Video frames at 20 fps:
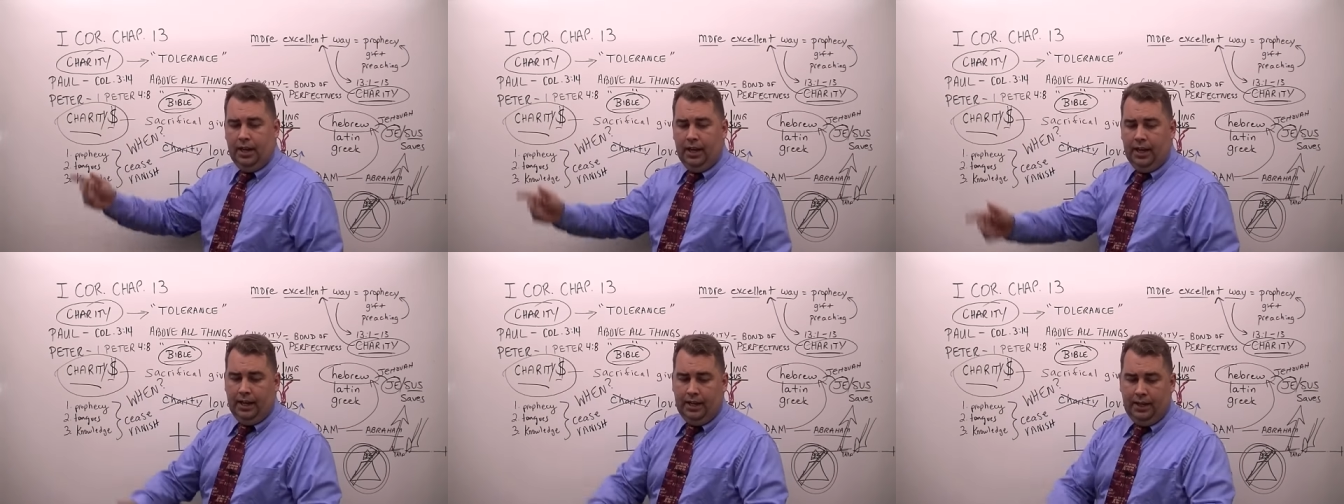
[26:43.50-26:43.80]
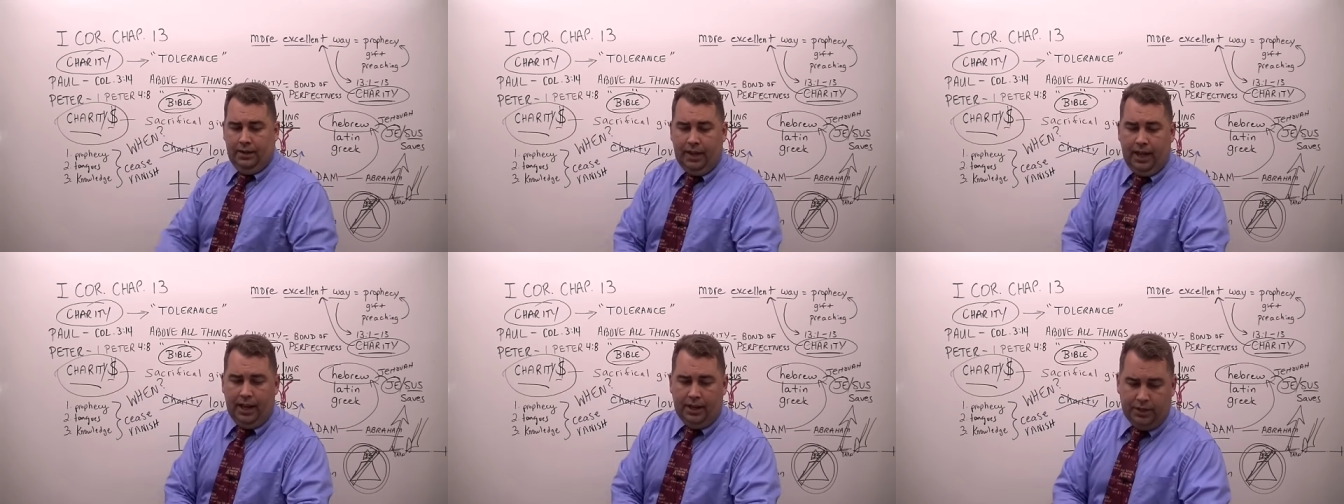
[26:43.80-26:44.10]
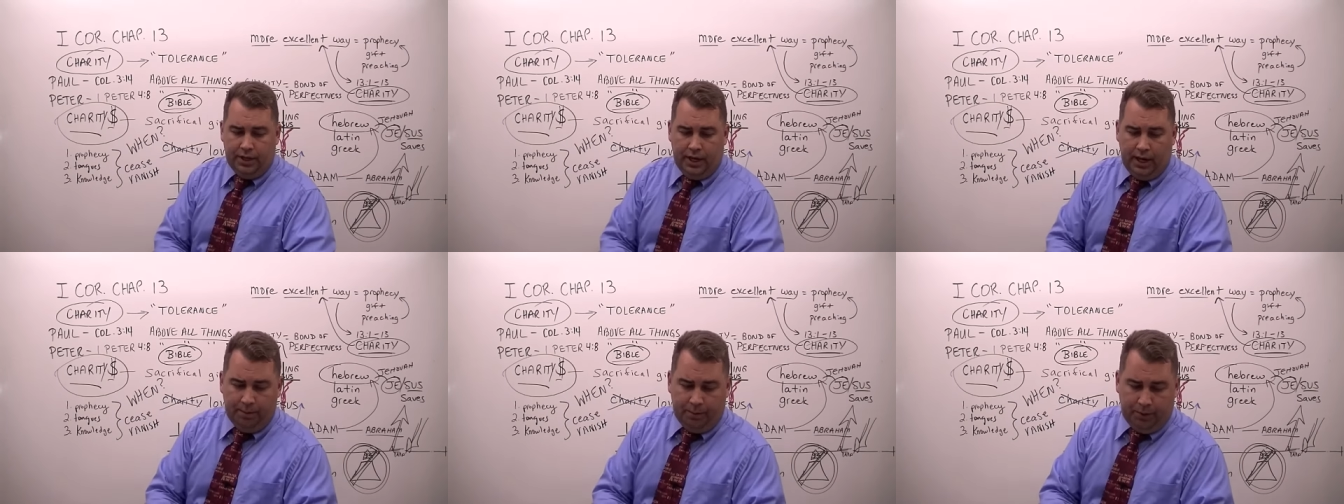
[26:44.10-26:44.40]
And in
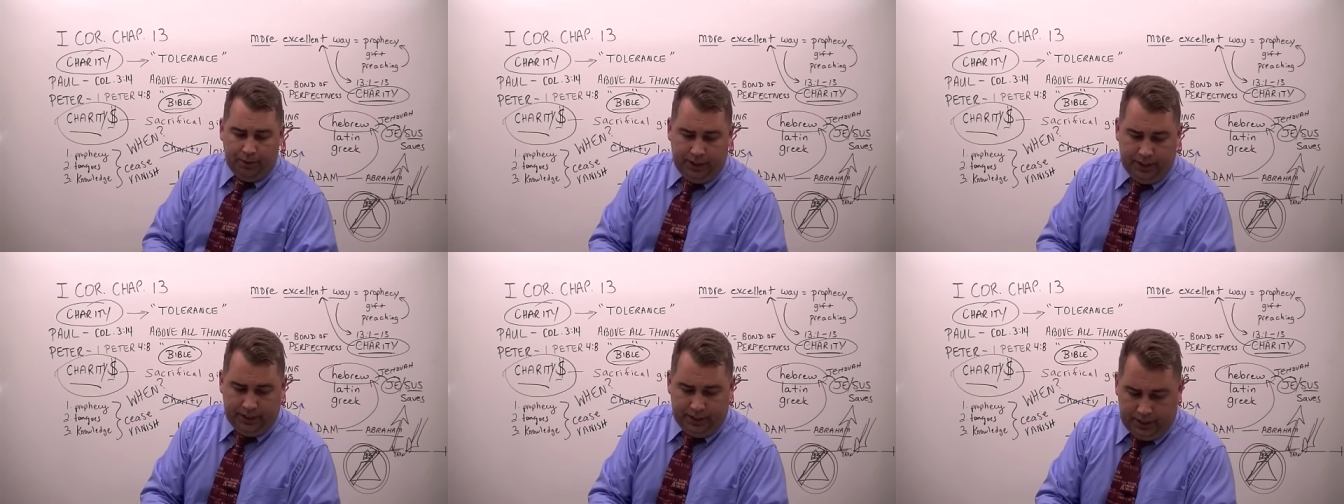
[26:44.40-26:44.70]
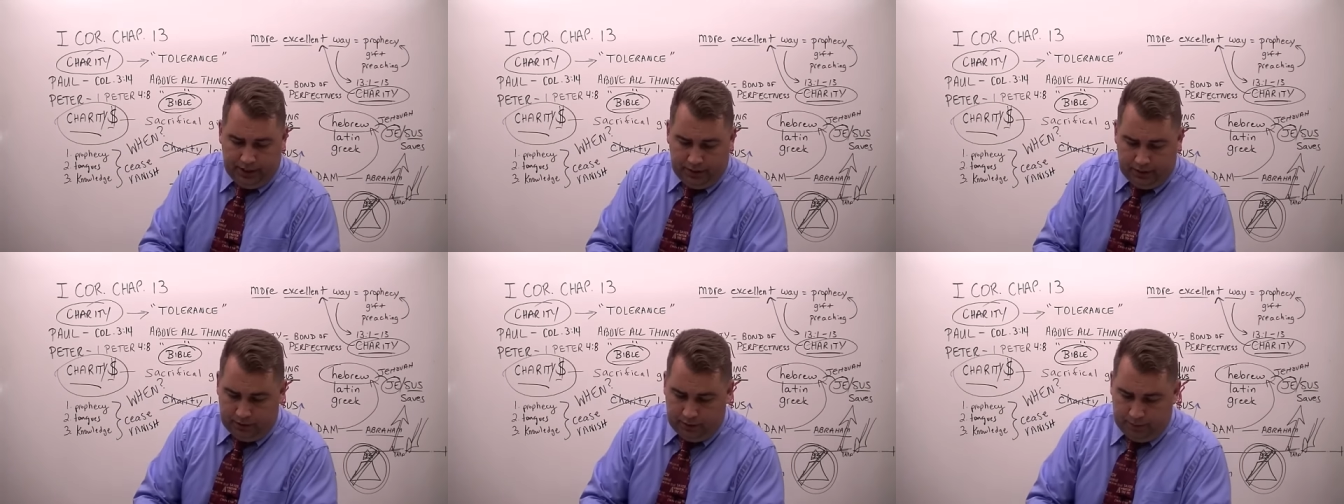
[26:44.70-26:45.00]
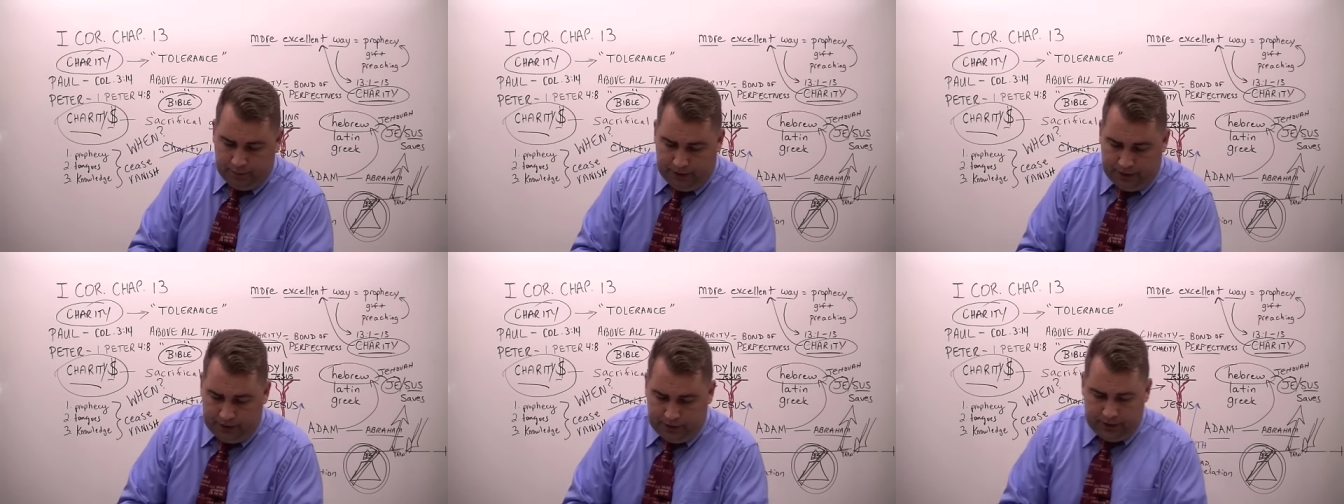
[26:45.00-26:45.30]
that chapter, he tells
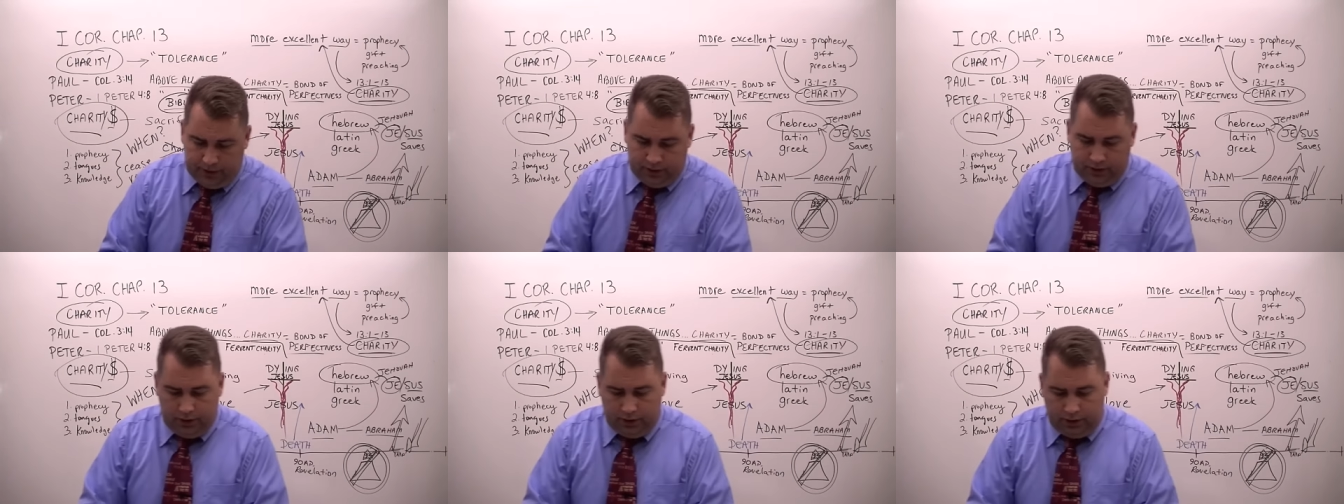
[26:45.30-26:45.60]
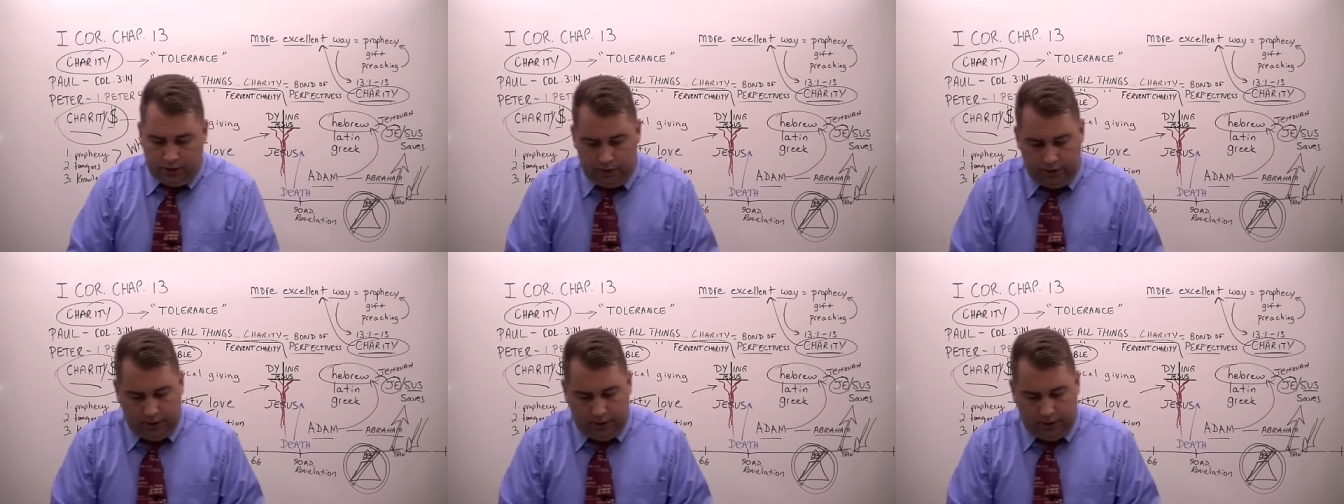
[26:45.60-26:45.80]
them, He says, Look,